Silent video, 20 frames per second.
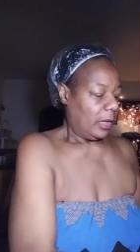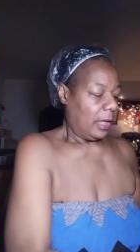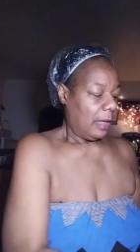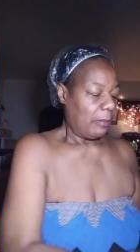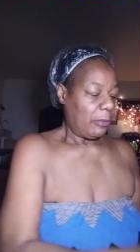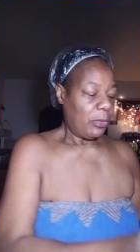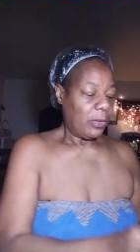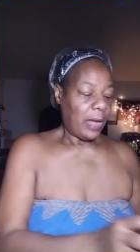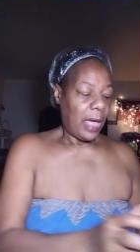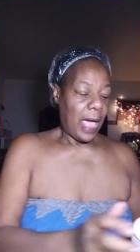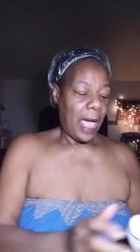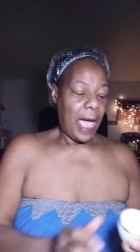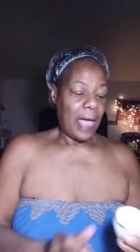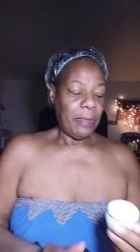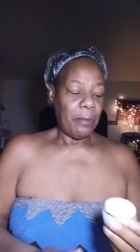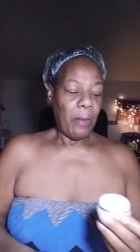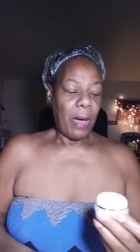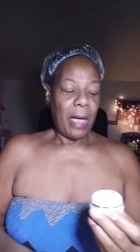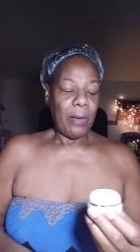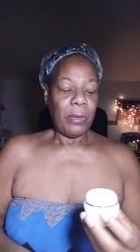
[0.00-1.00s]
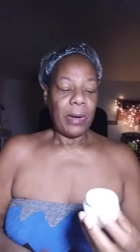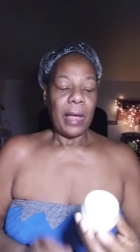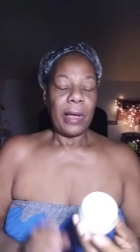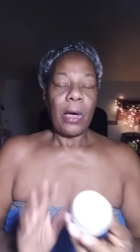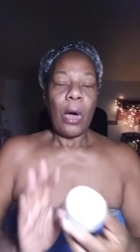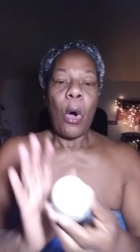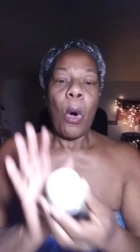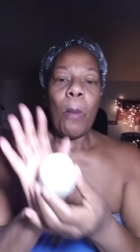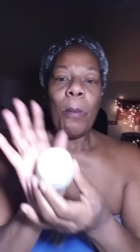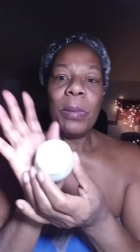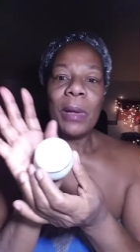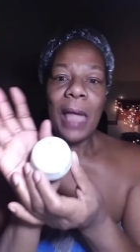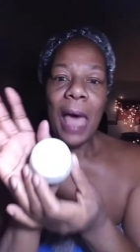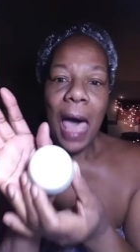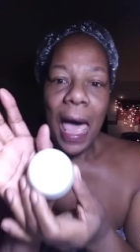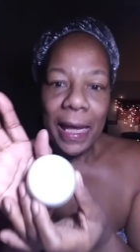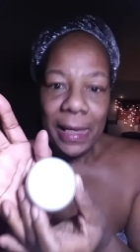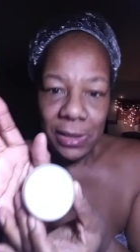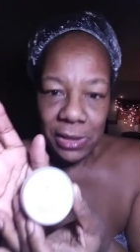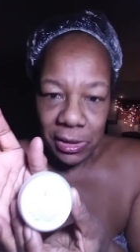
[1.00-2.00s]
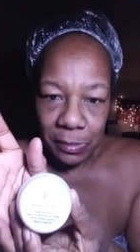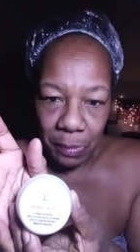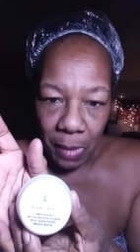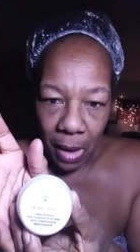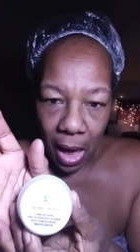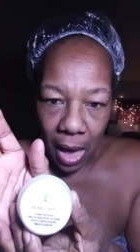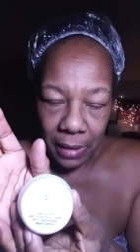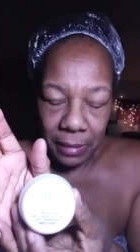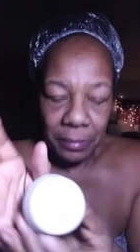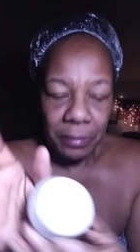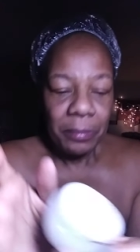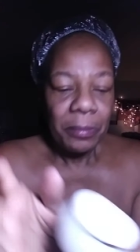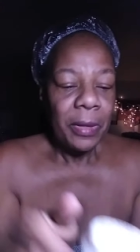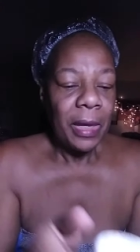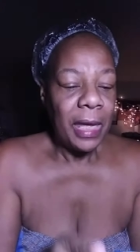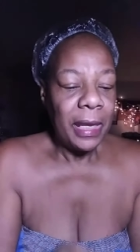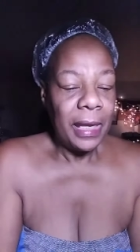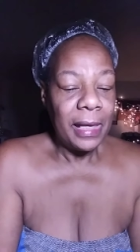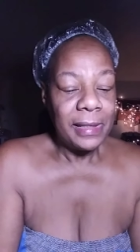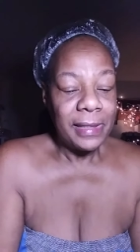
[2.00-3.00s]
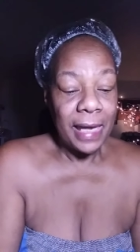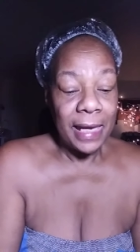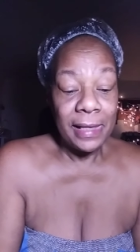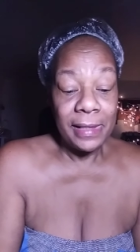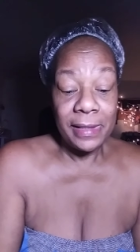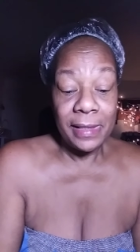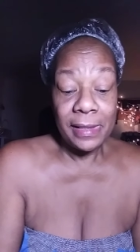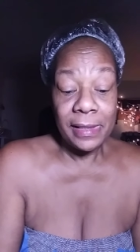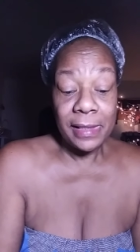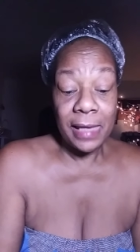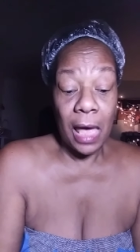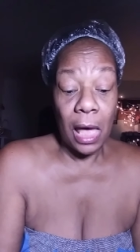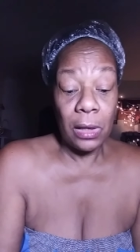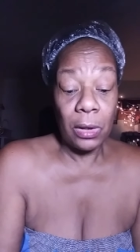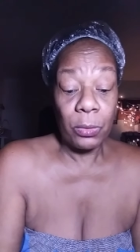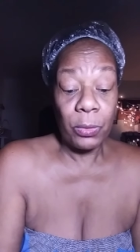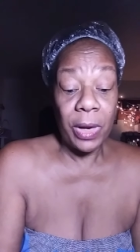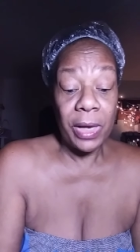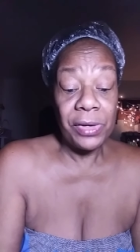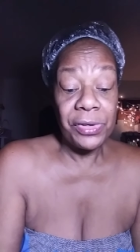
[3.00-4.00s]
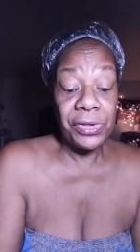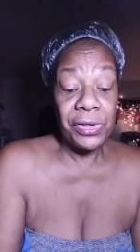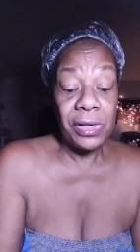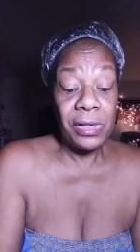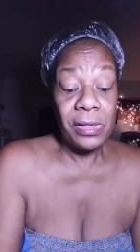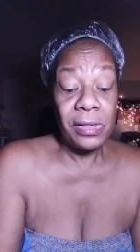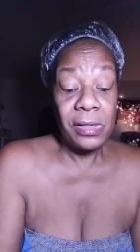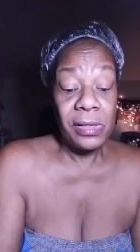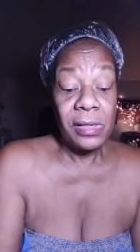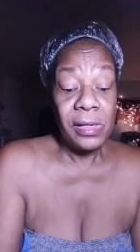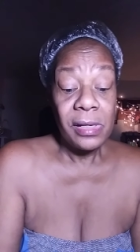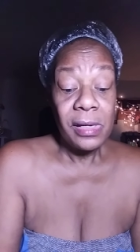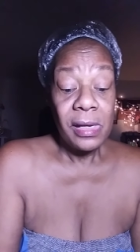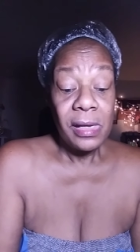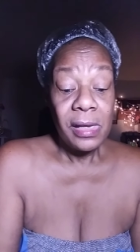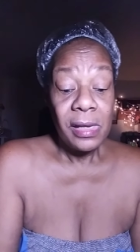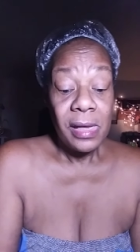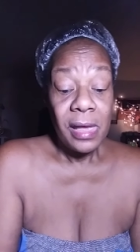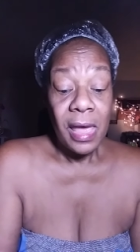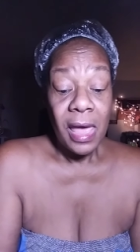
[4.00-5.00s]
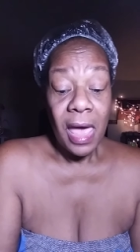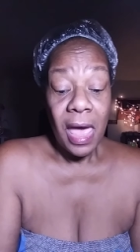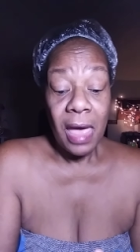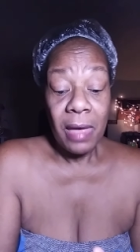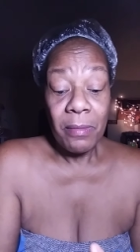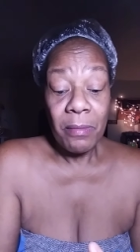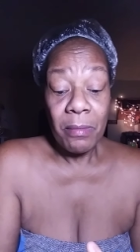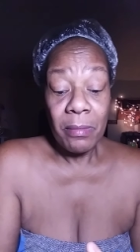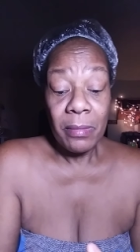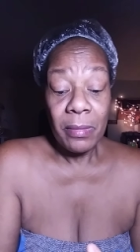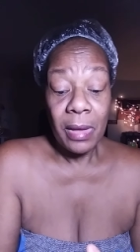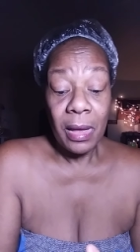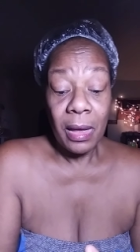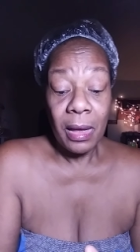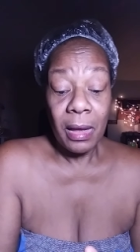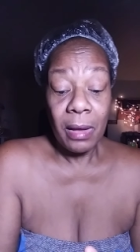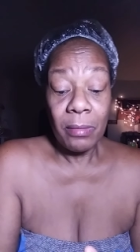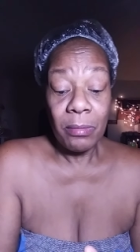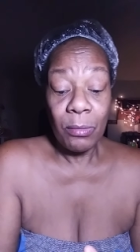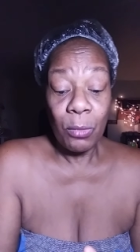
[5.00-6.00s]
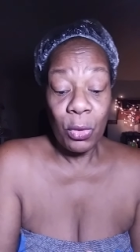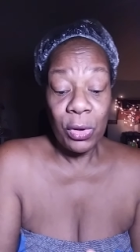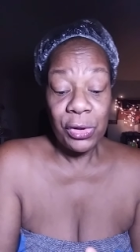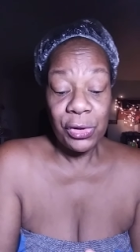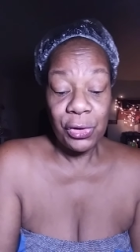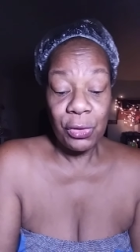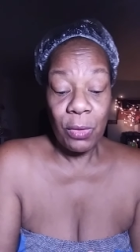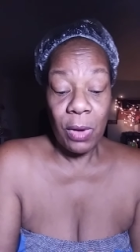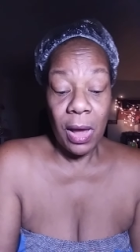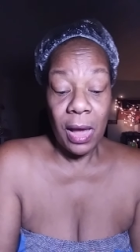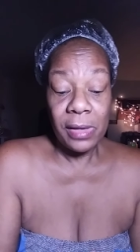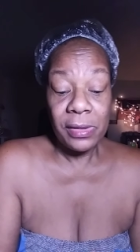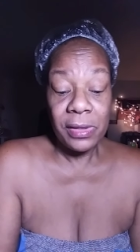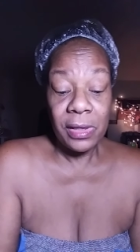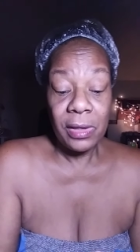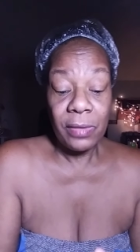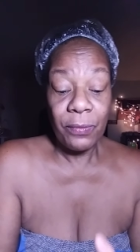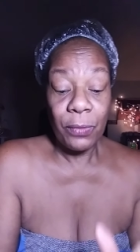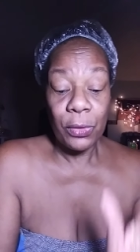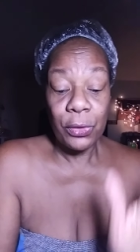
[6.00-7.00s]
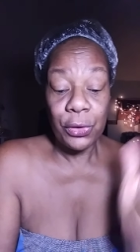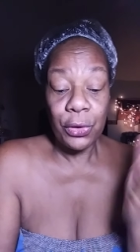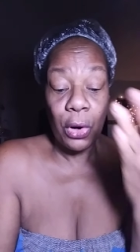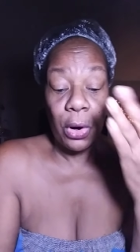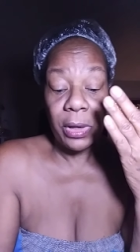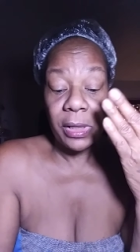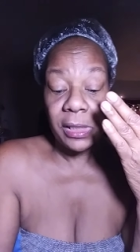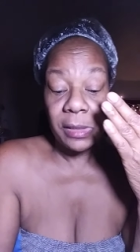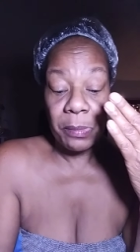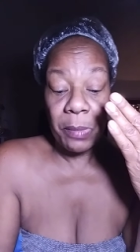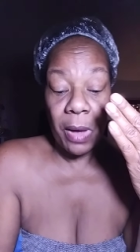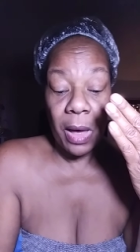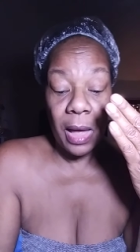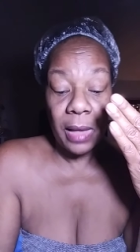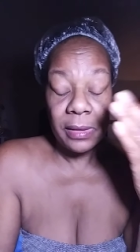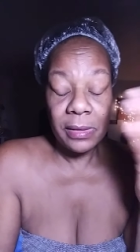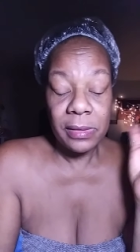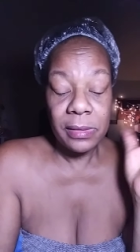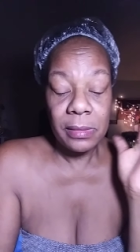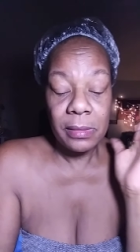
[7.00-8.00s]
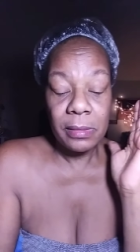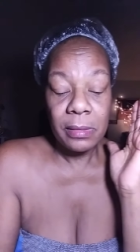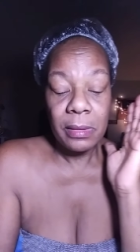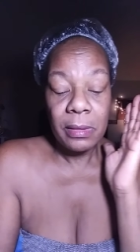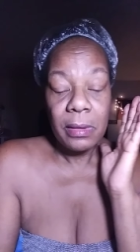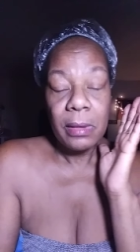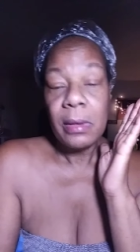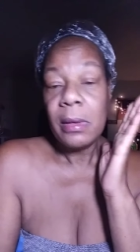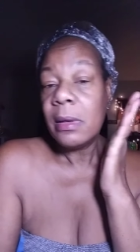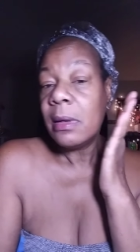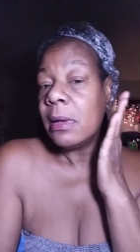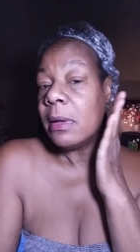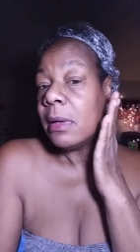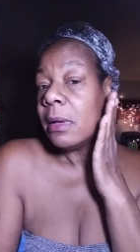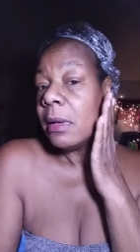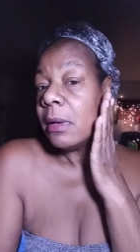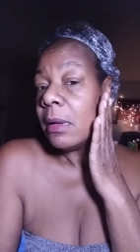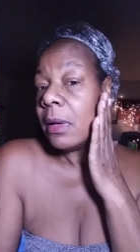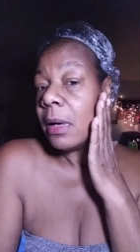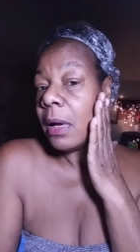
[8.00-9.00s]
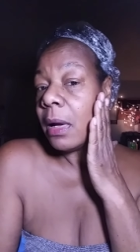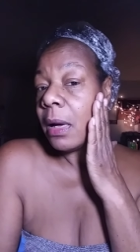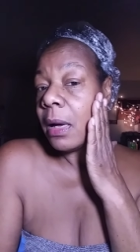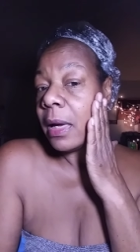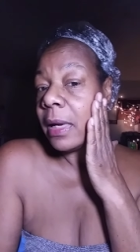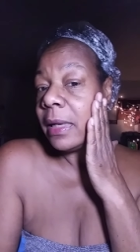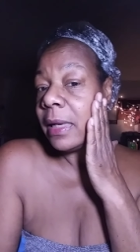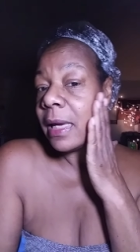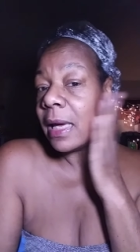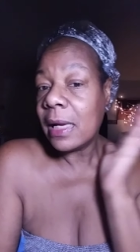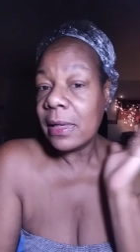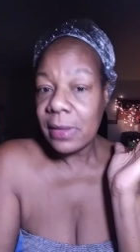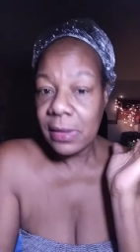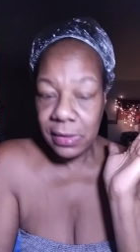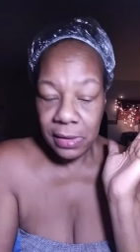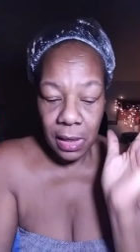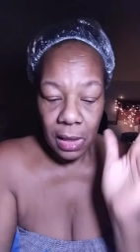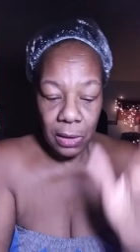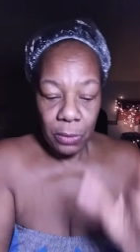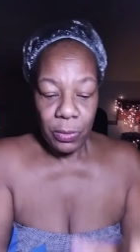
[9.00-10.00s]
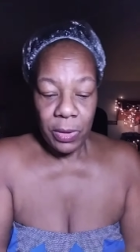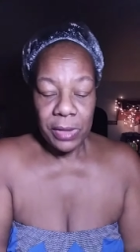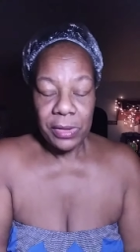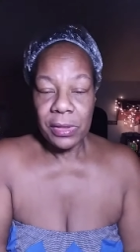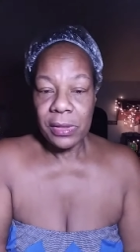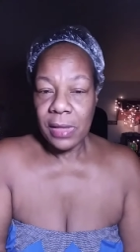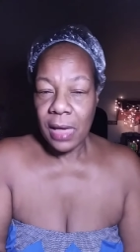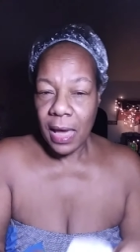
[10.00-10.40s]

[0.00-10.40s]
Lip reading: I'm going to add my what I call blind spot. It is a discoloration, moisturizing for dark spots, any kind of discolorations.